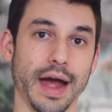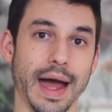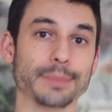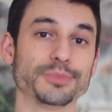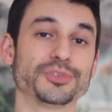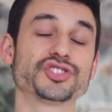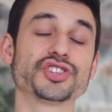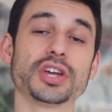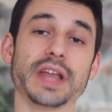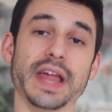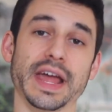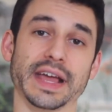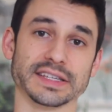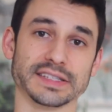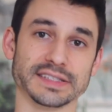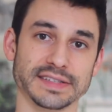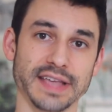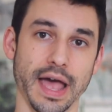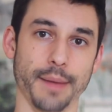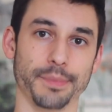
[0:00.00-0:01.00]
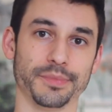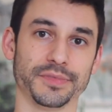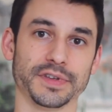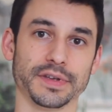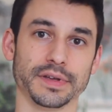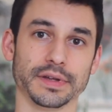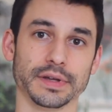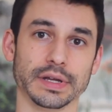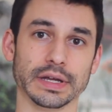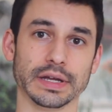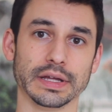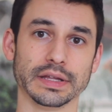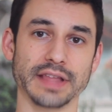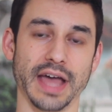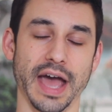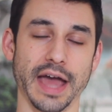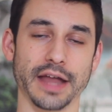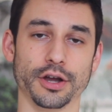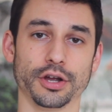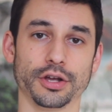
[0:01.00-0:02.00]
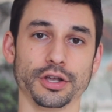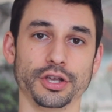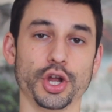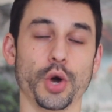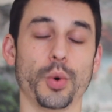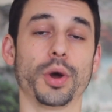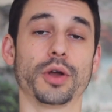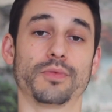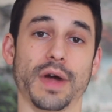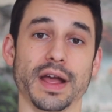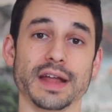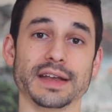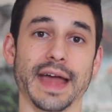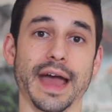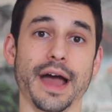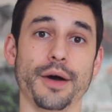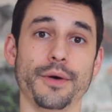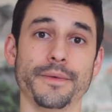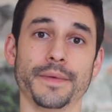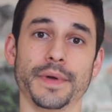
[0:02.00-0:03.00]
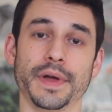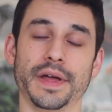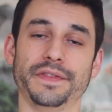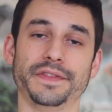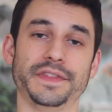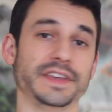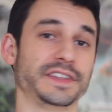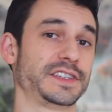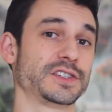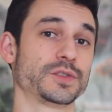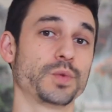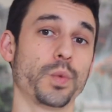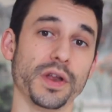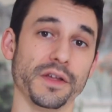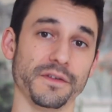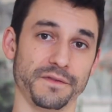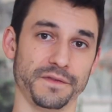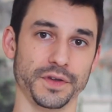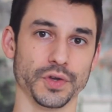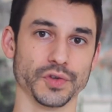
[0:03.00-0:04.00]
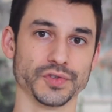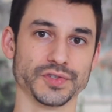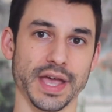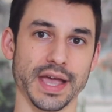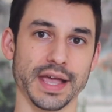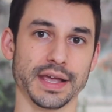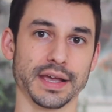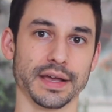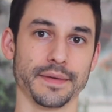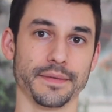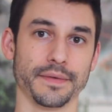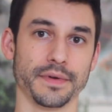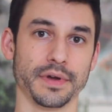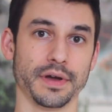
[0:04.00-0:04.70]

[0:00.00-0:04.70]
I'm just going to accept that, you know what, right now, this is what it feels like.